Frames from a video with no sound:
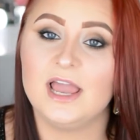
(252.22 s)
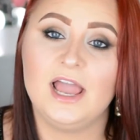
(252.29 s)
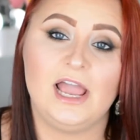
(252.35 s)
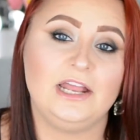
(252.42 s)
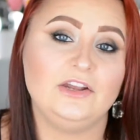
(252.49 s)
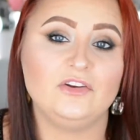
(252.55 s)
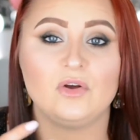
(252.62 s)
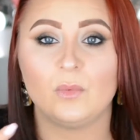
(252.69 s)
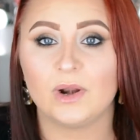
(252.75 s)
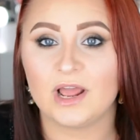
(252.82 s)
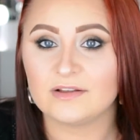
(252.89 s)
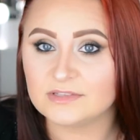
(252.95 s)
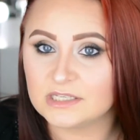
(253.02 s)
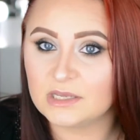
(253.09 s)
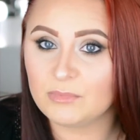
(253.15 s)
and you don't want to
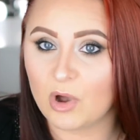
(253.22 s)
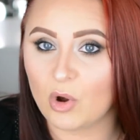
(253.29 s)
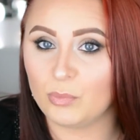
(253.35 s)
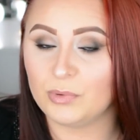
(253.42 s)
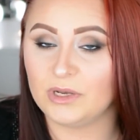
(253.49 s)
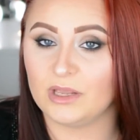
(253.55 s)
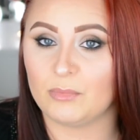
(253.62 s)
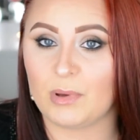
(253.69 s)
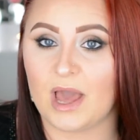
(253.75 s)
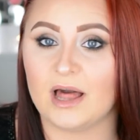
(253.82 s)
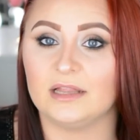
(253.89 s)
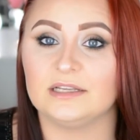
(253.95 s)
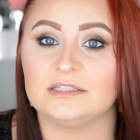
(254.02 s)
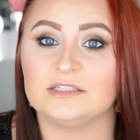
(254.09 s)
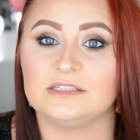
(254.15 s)
have to keep opening a
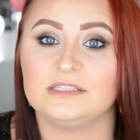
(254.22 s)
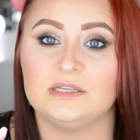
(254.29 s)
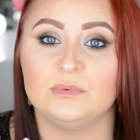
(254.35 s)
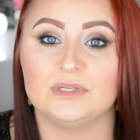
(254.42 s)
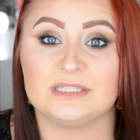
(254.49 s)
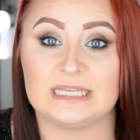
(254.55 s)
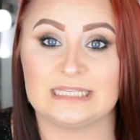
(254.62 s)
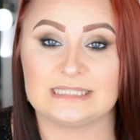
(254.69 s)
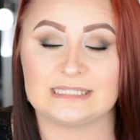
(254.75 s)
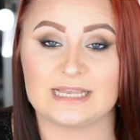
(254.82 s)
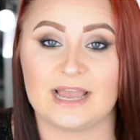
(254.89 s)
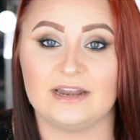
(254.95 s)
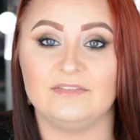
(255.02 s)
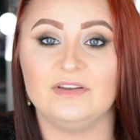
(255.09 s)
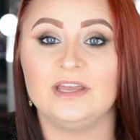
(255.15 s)
palette to see what's
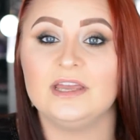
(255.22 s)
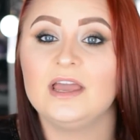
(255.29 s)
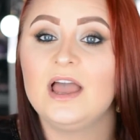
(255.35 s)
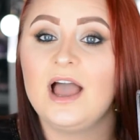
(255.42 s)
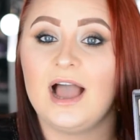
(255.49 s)
inside of it.